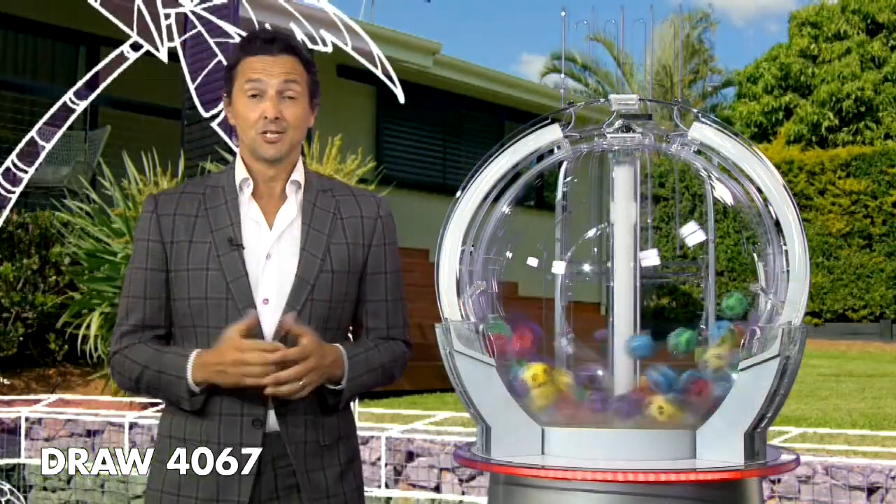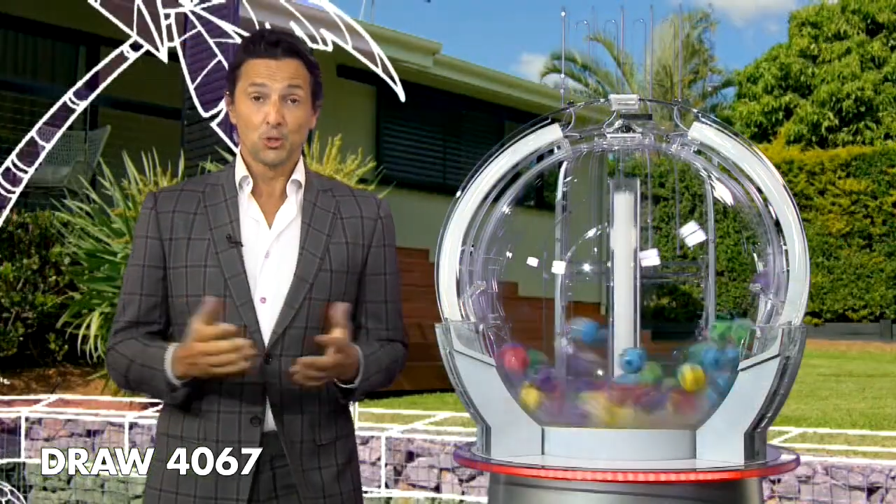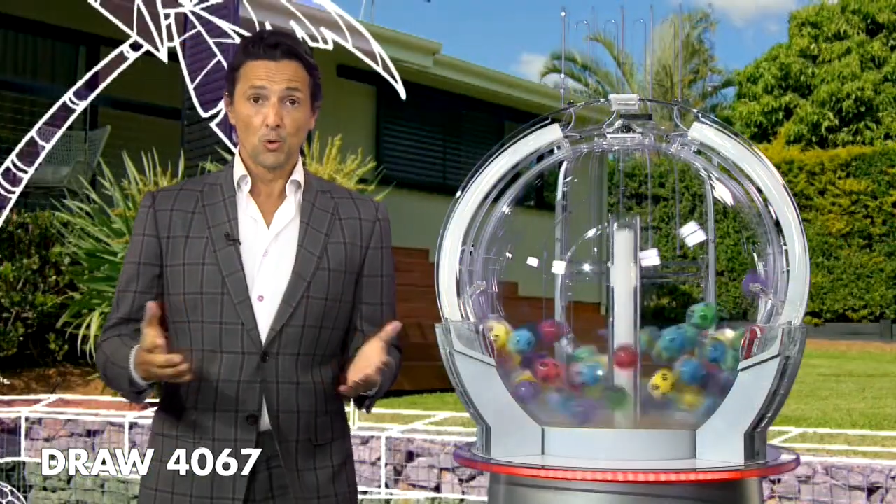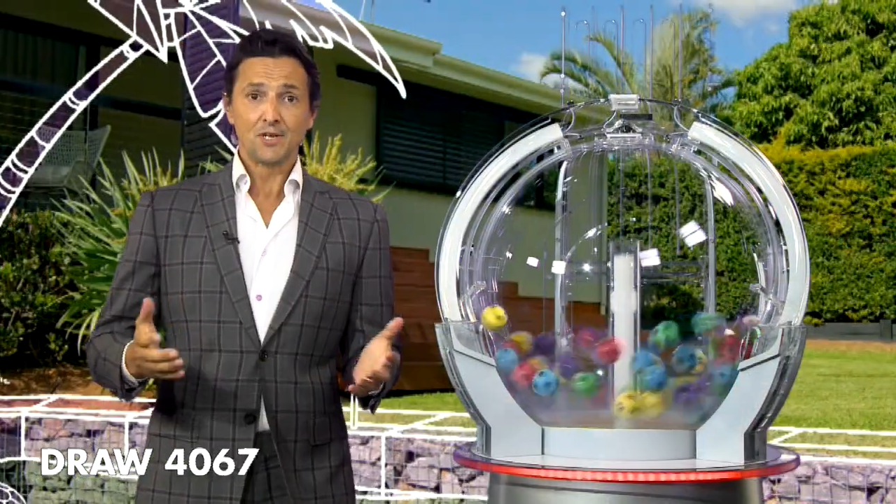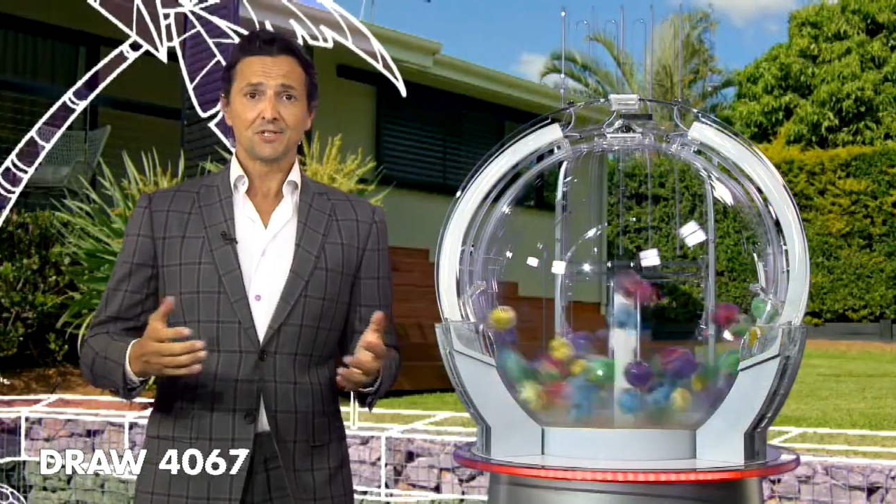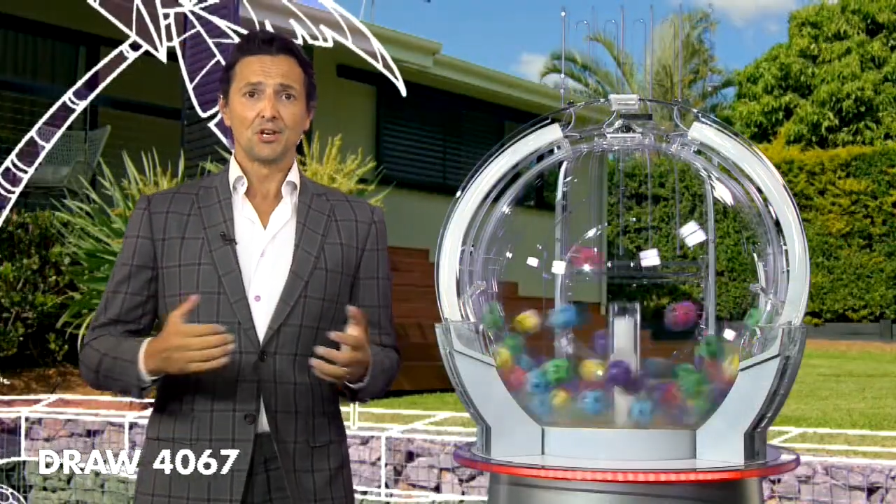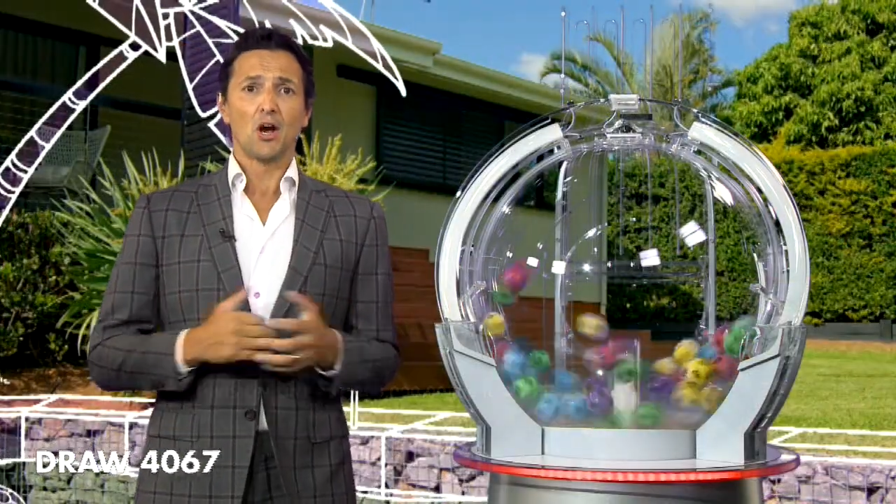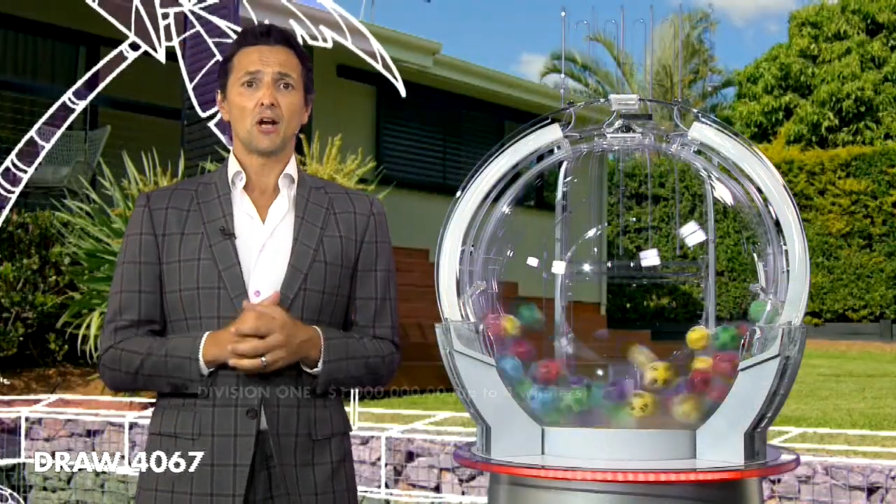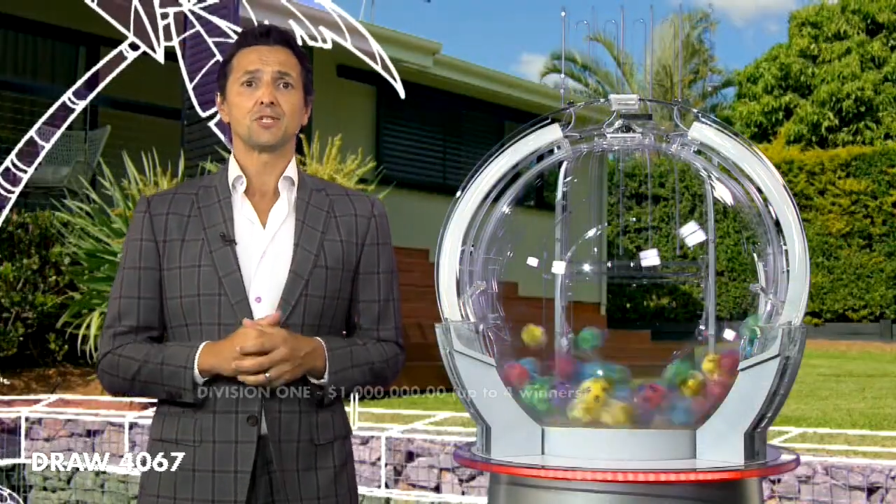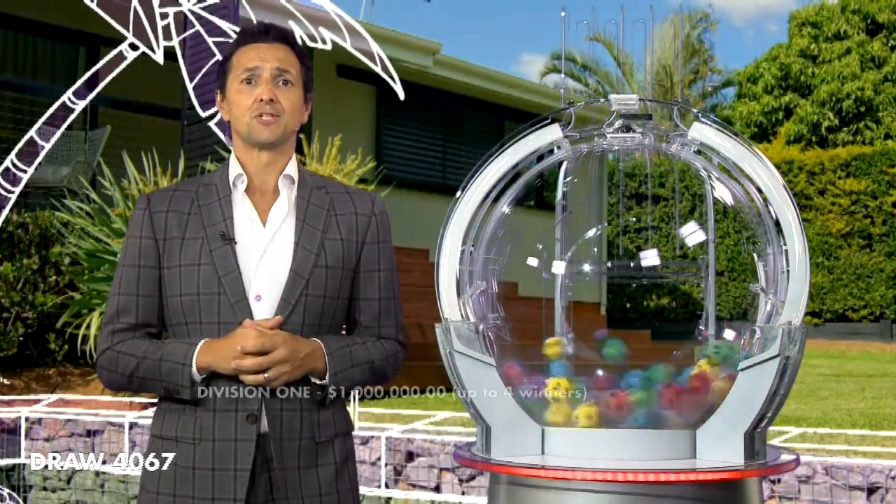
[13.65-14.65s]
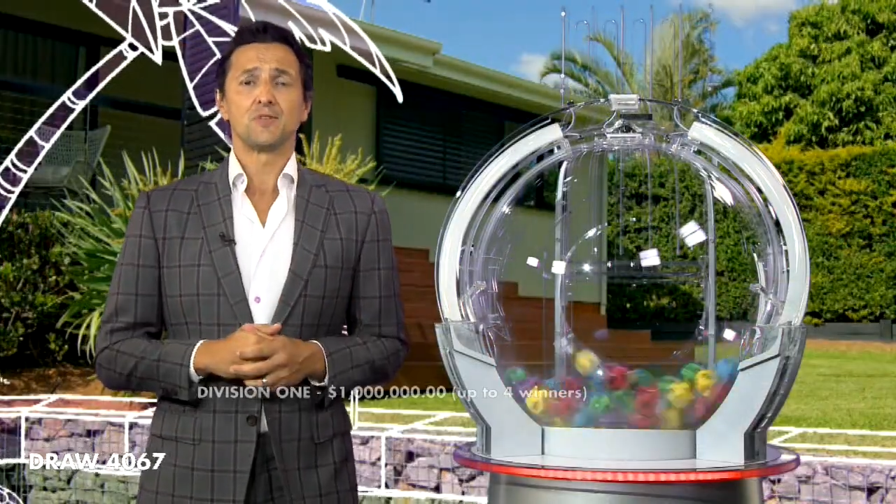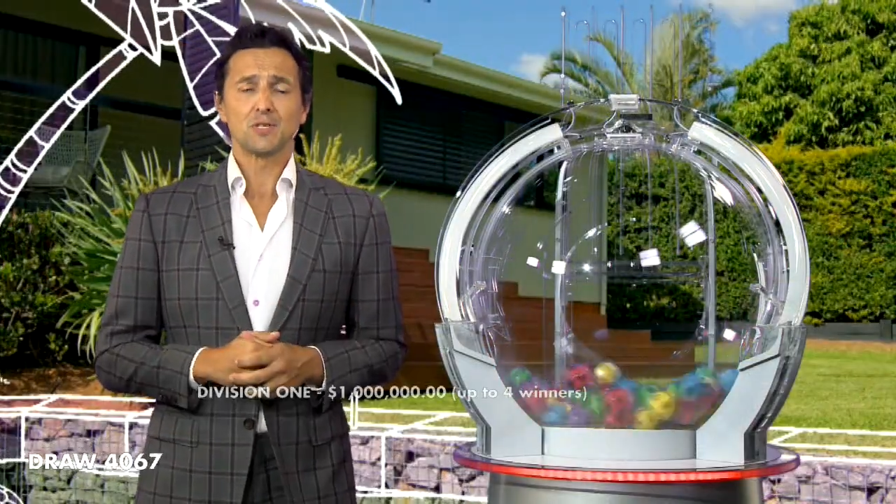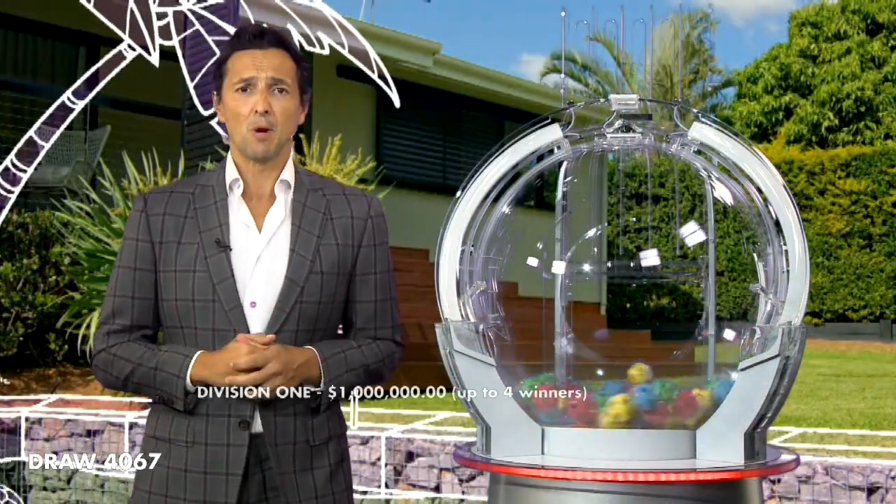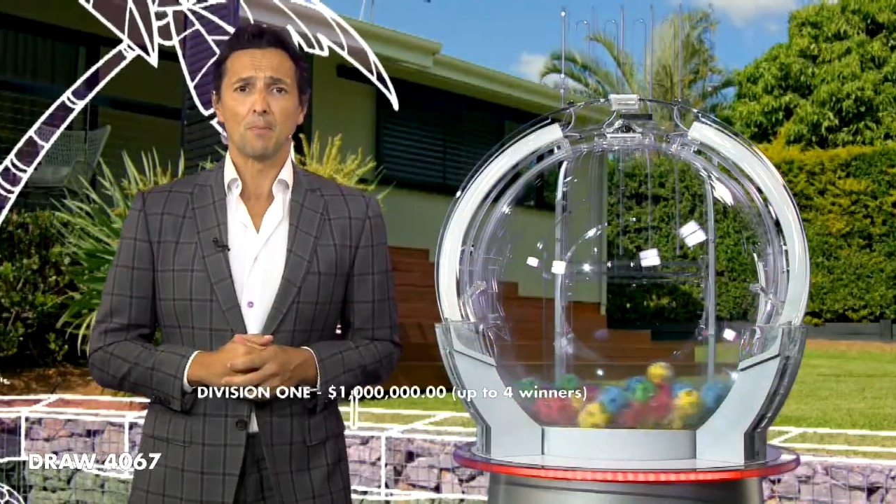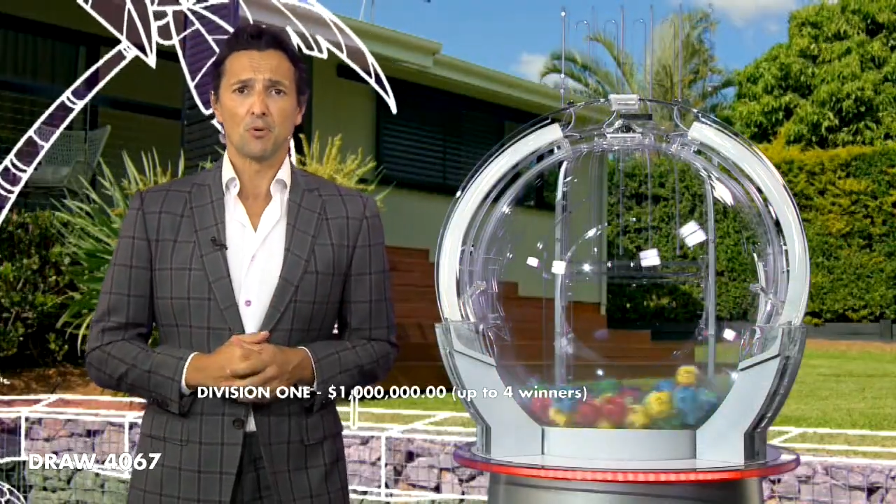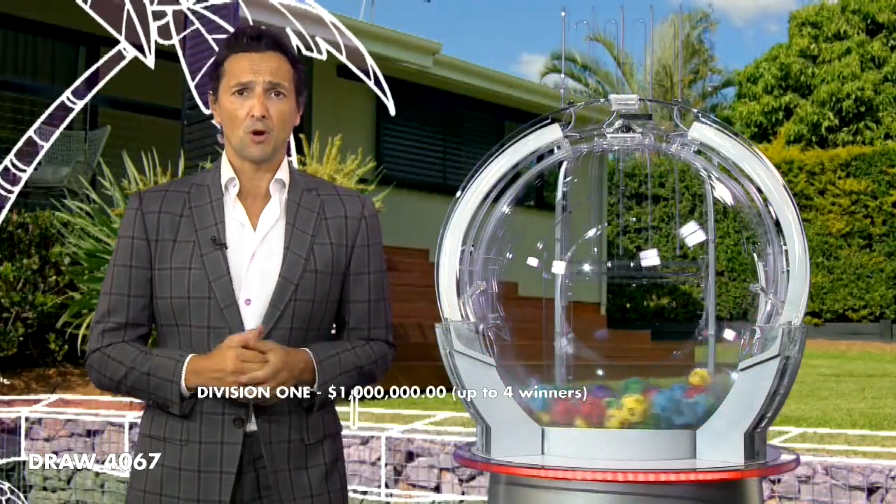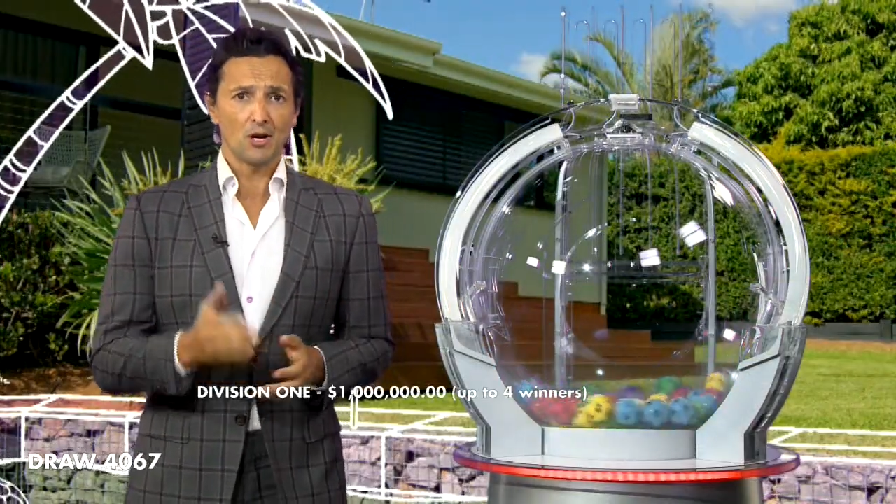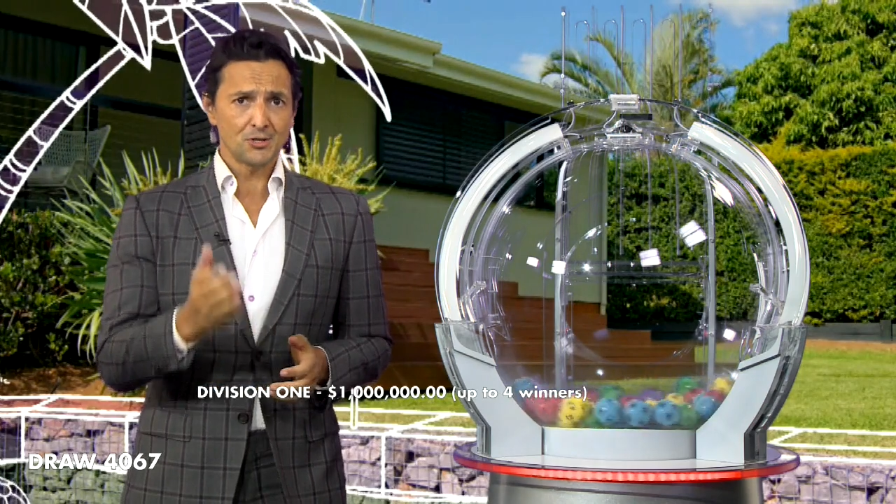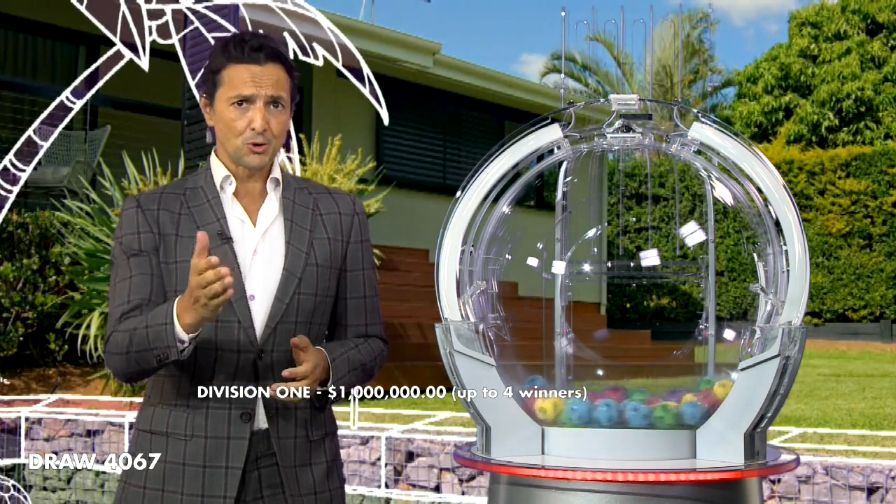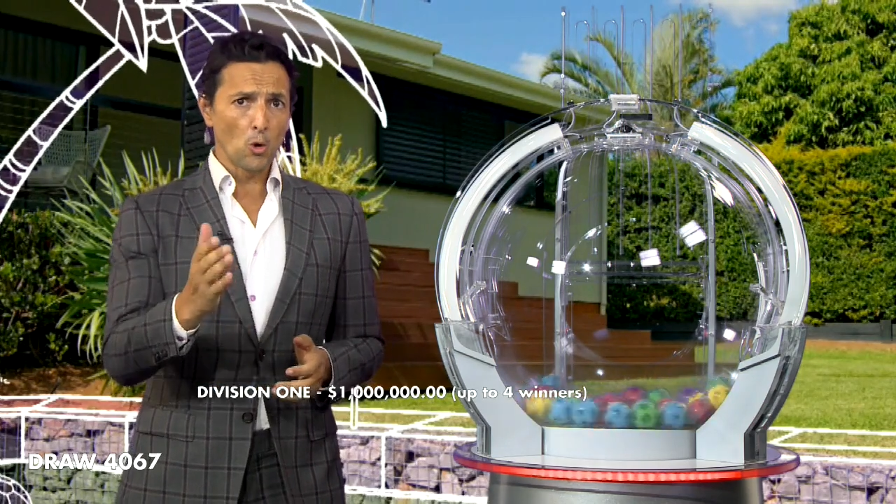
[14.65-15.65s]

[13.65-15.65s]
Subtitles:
To win tonight's Division 1 prize,